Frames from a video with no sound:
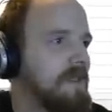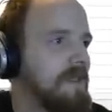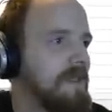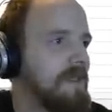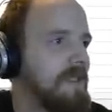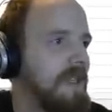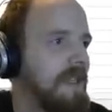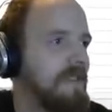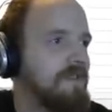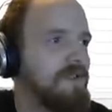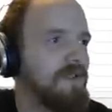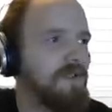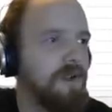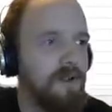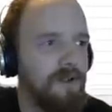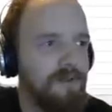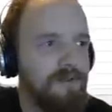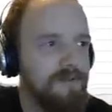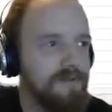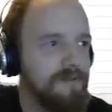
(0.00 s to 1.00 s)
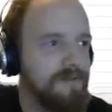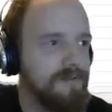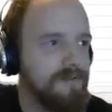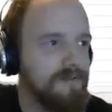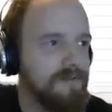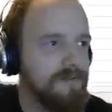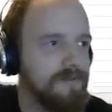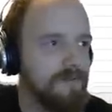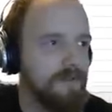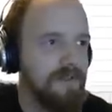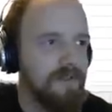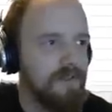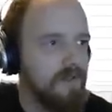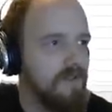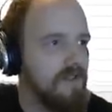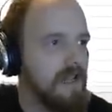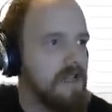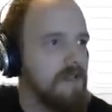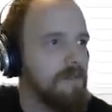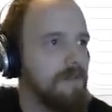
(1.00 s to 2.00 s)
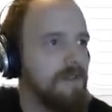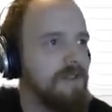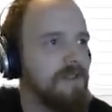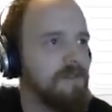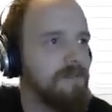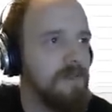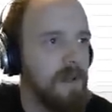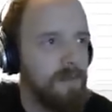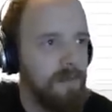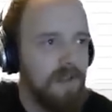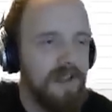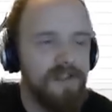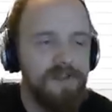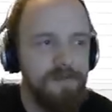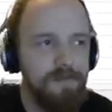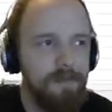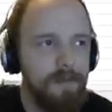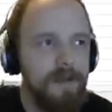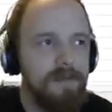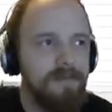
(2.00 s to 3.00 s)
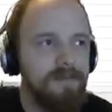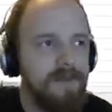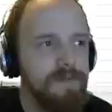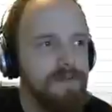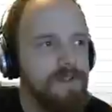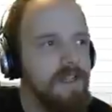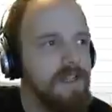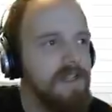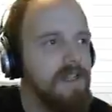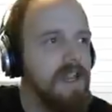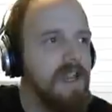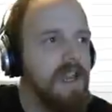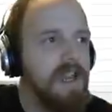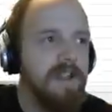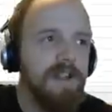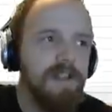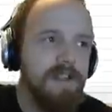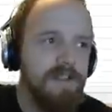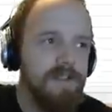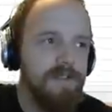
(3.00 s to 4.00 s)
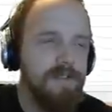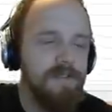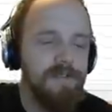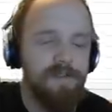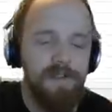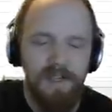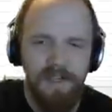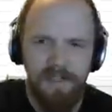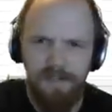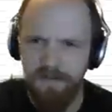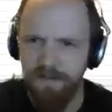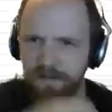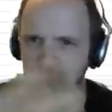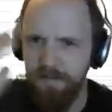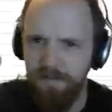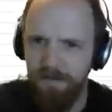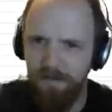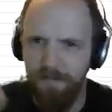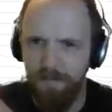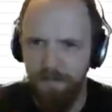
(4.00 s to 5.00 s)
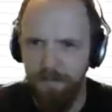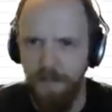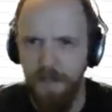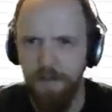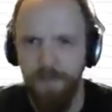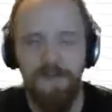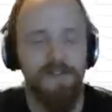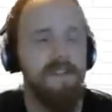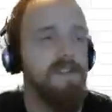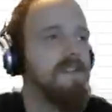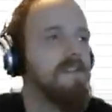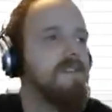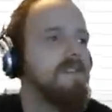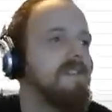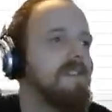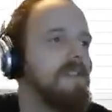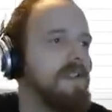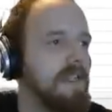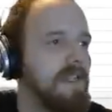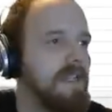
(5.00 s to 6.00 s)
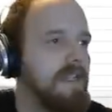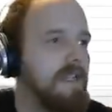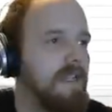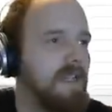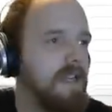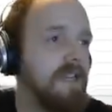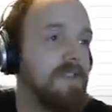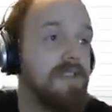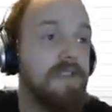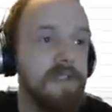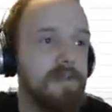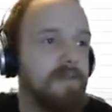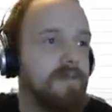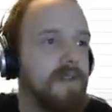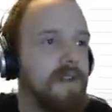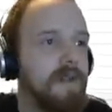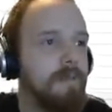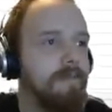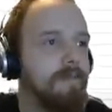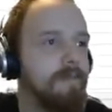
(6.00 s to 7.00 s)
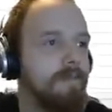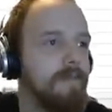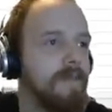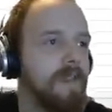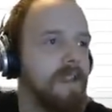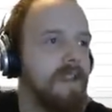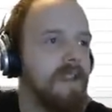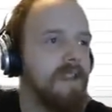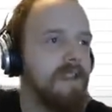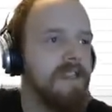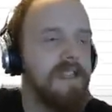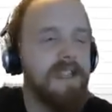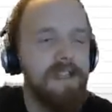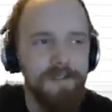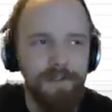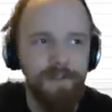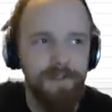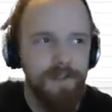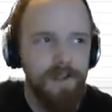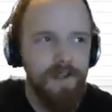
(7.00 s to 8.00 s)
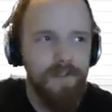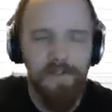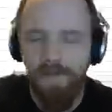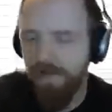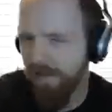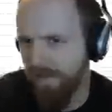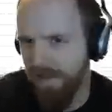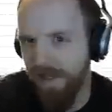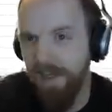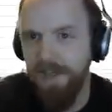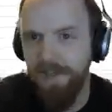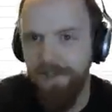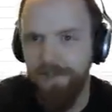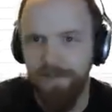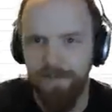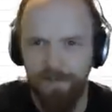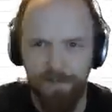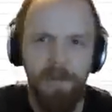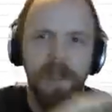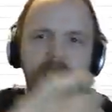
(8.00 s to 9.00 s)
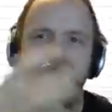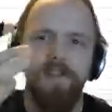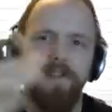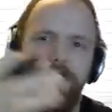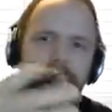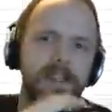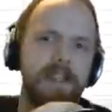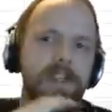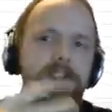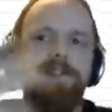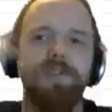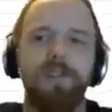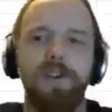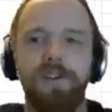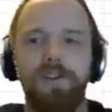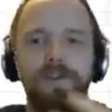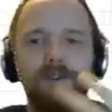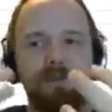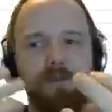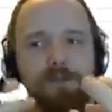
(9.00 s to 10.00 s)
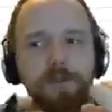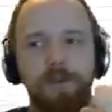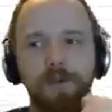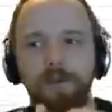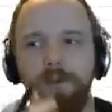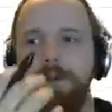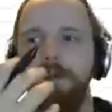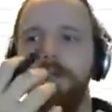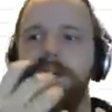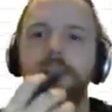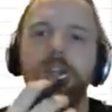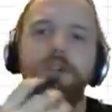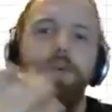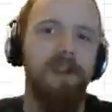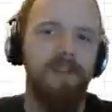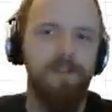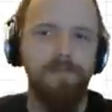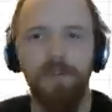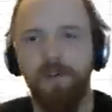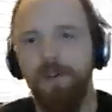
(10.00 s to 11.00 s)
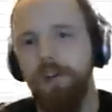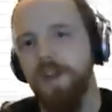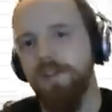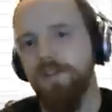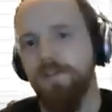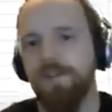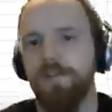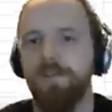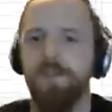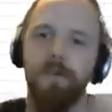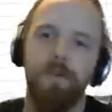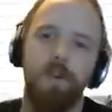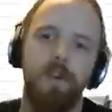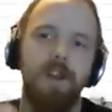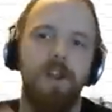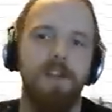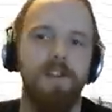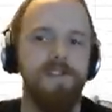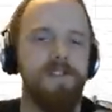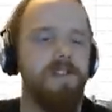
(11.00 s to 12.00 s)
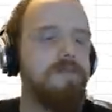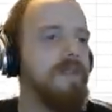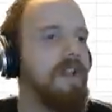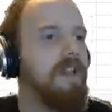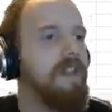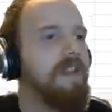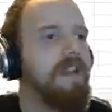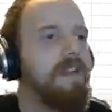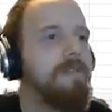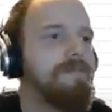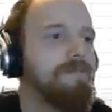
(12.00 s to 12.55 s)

Hähnchenhof, which is a settlement, population of about fifty, and its its purpose is uh, a chicken farm. The interest is, as in the interest for quest progression, storyline, stuff like that.